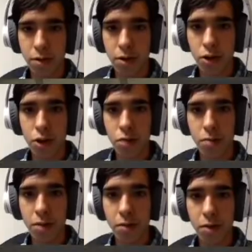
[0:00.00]
should
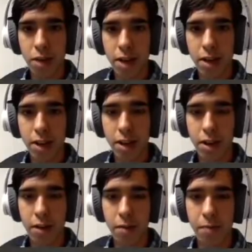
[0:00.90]
be right
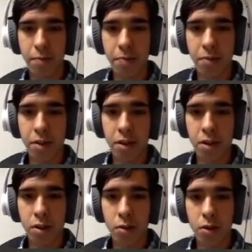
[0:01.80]
there.
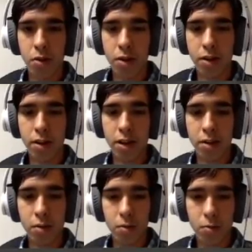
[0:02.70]
So we're going to need
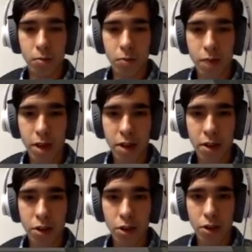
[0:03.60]
to
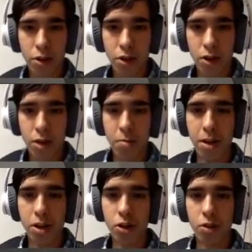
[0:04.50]
wrench, make
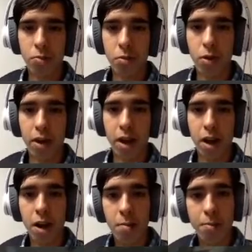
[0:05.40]
sure it's pointing
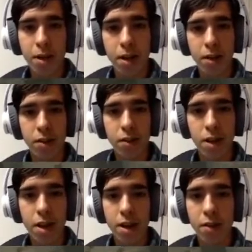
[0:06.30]
up on the
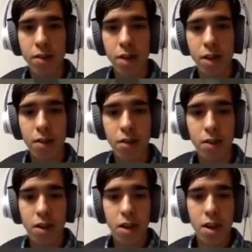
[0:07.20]
sides, yes.
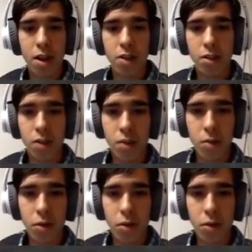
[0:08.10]
And so then we're